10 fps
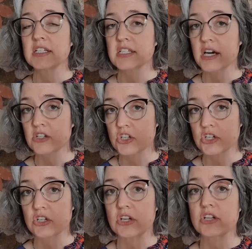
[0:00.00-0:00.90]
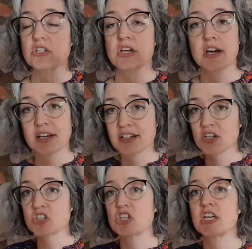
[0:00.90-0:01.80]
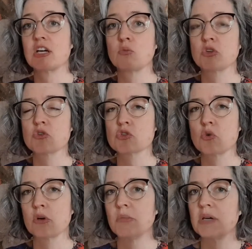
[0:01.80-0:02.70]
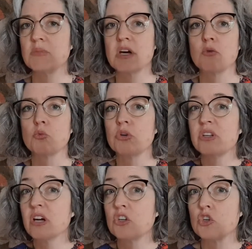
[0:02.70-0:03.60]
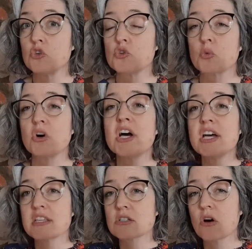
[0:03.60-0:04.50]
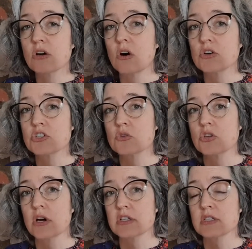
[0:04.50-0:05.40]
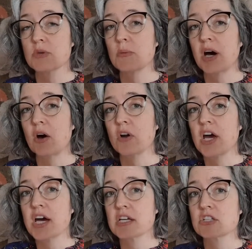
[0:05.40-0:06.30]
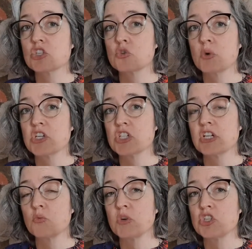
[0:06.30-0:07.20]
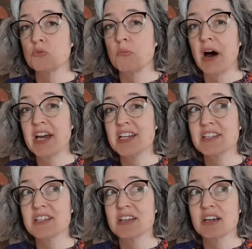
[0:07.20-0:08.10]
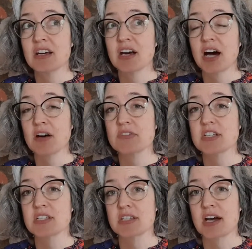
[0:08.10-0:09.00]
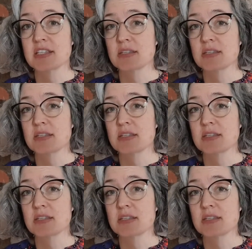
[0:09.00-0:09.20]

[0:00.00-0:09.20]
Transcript: touching t- touching in with your soul. It might be a really unusual. This card also talks to me about a situation in which you might have to decide